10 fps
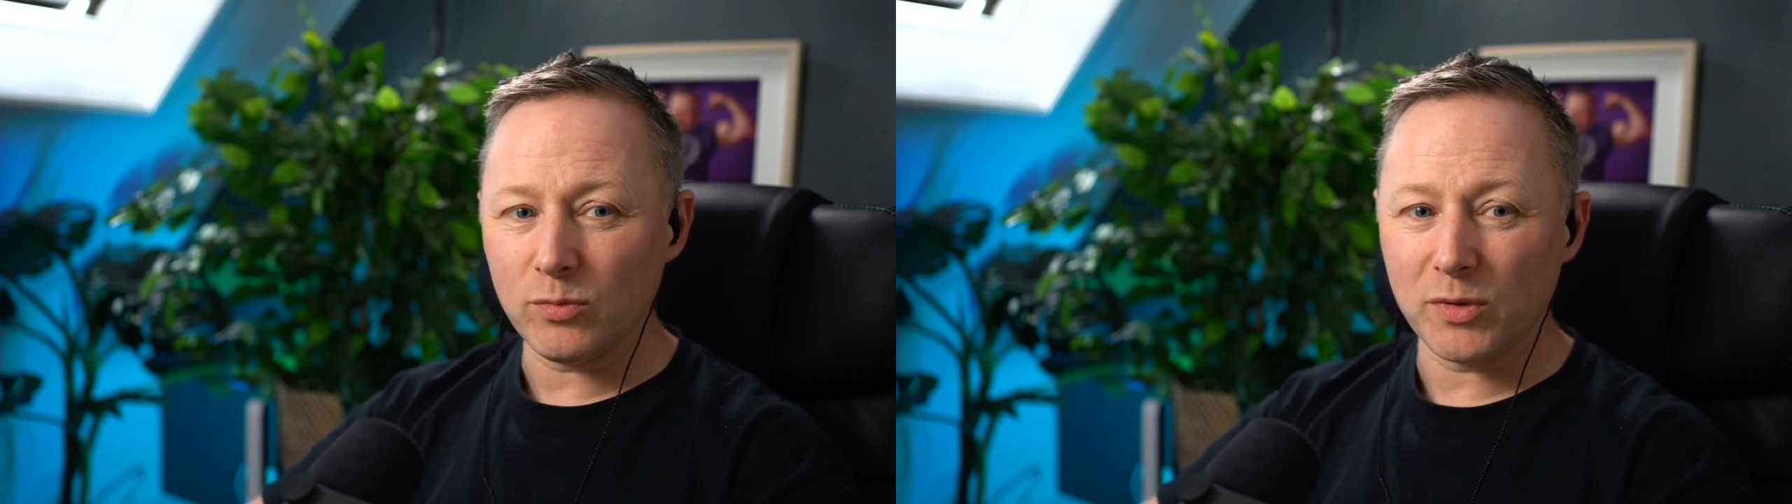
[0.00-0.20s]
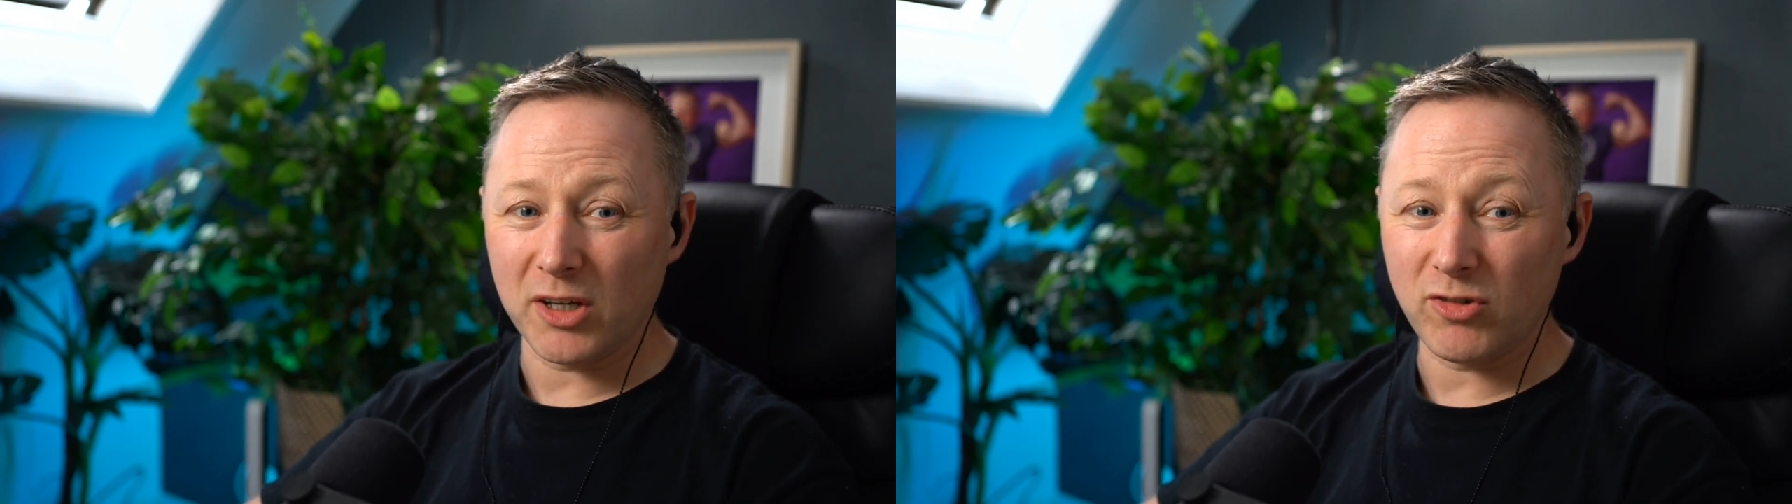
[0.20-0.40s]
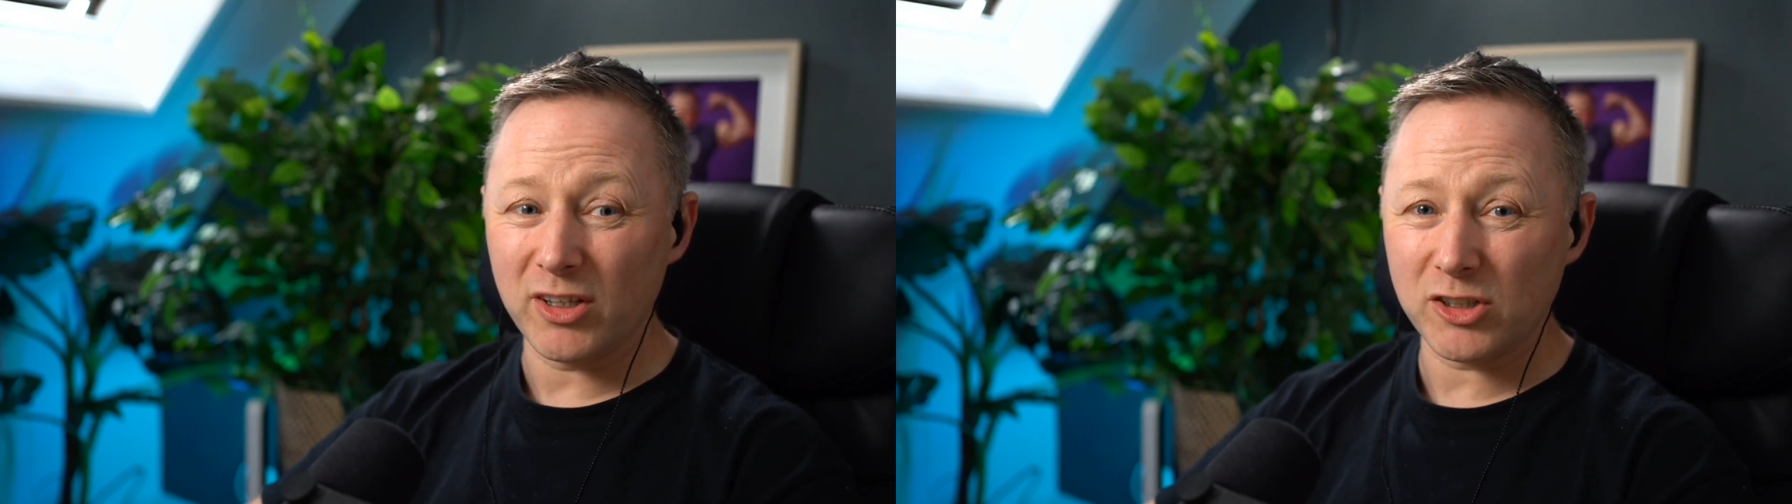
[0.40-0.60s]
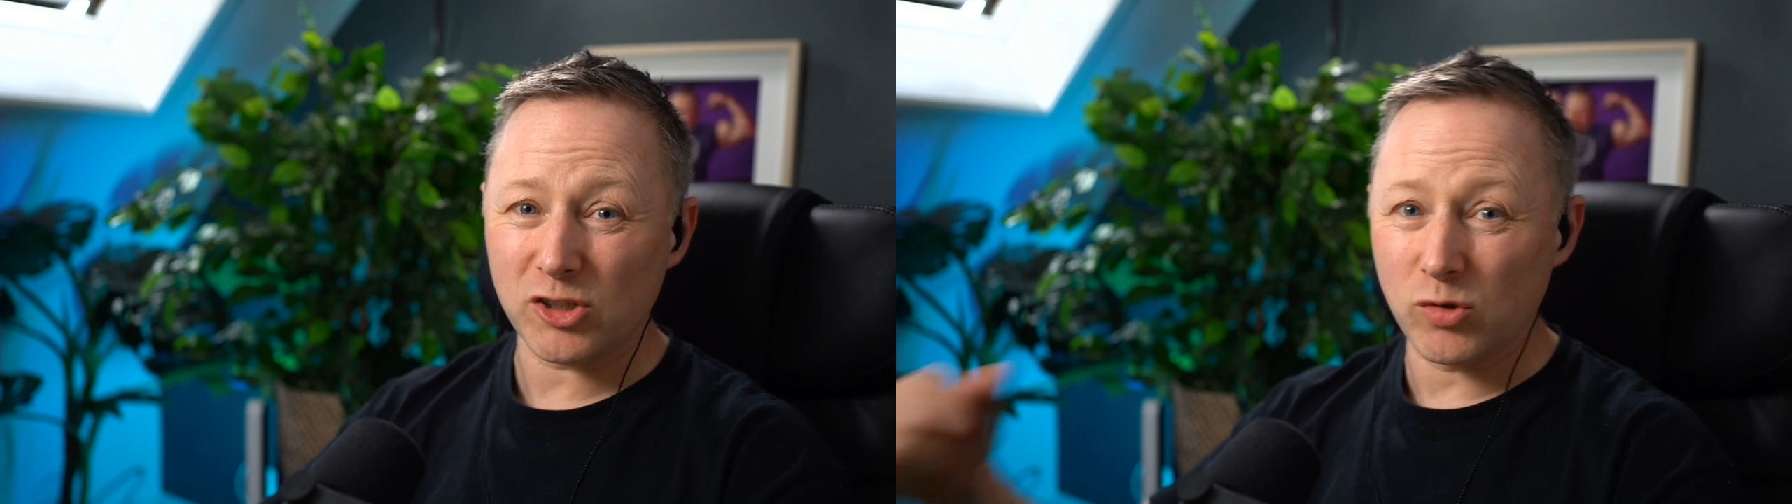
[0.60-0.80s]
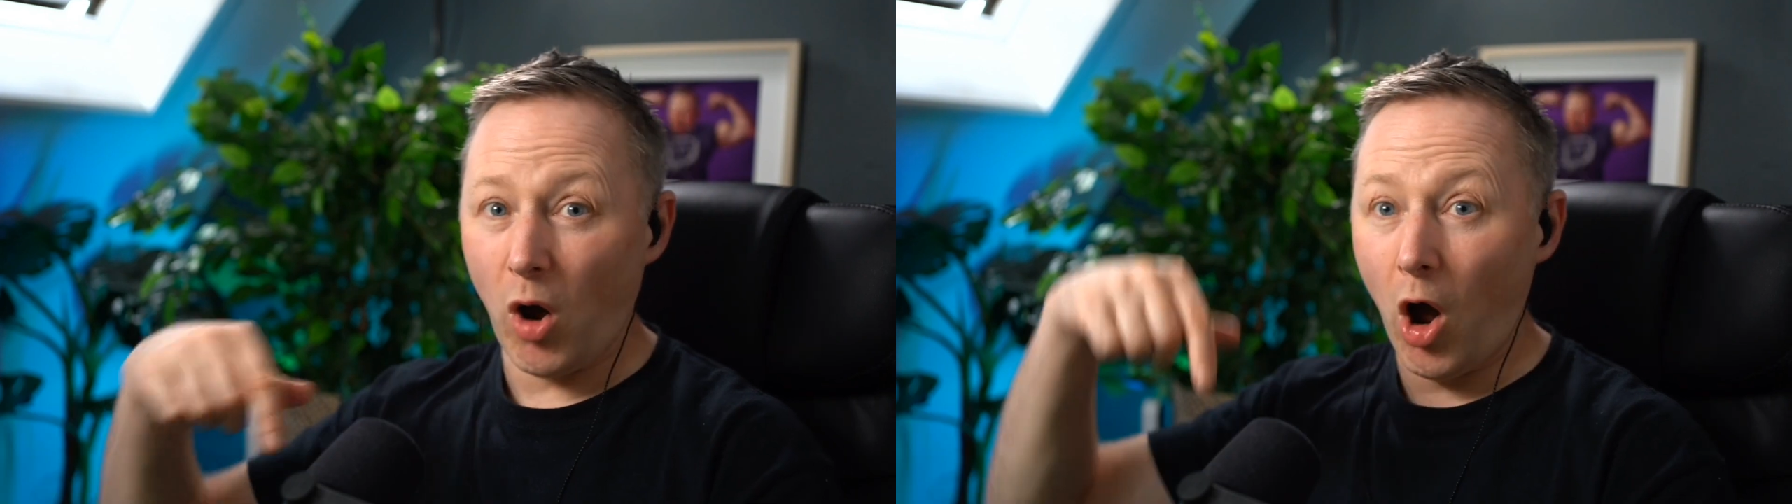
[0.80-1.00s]
would I really just
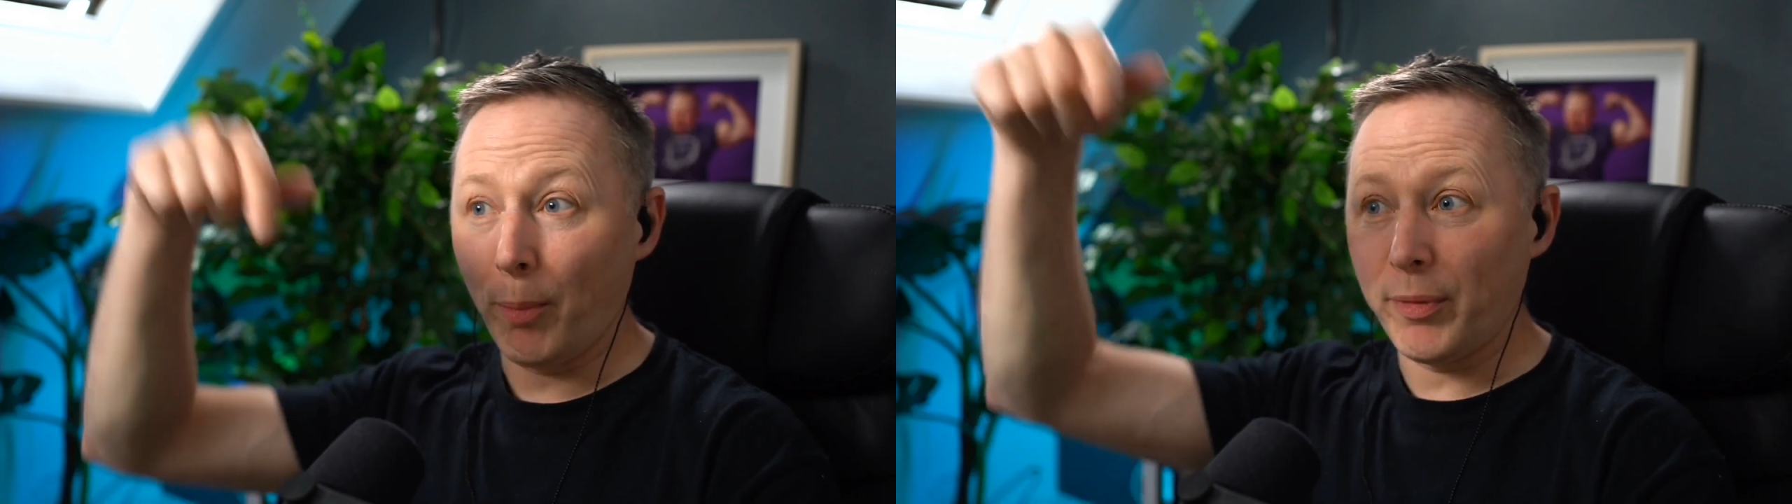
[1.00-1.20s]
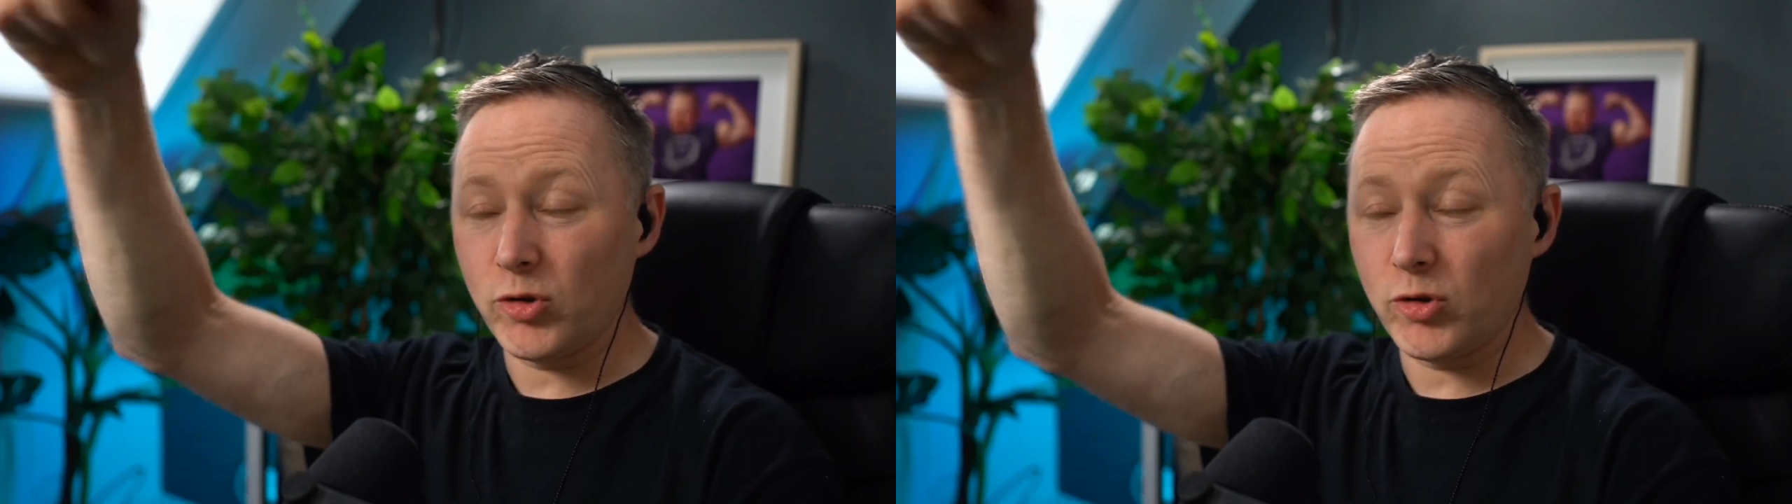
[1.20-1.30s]
go up and